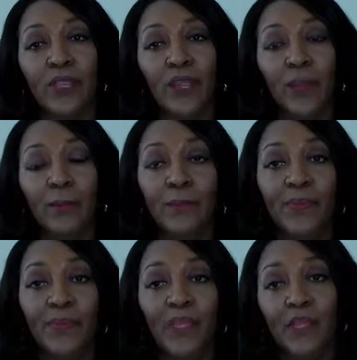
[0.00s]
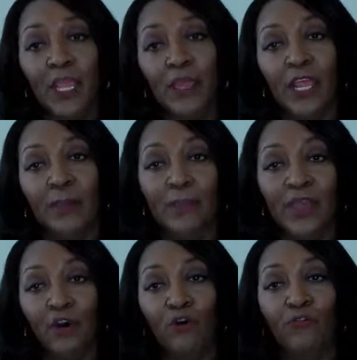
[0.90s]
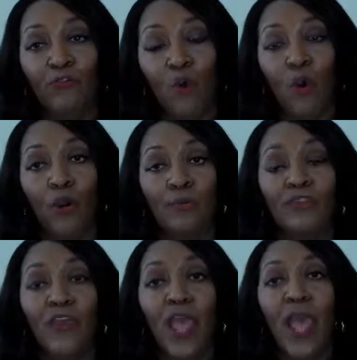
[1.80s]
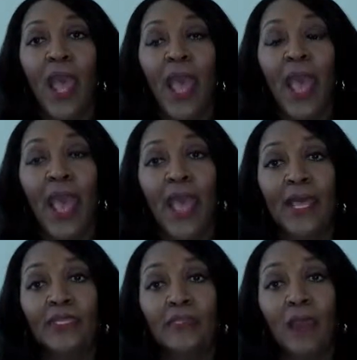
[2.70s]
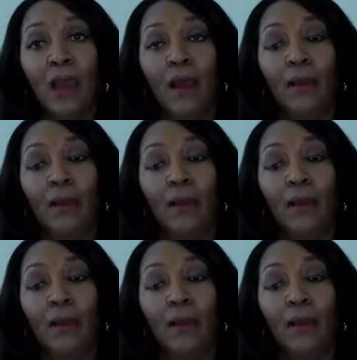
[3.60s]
the in pill forms. And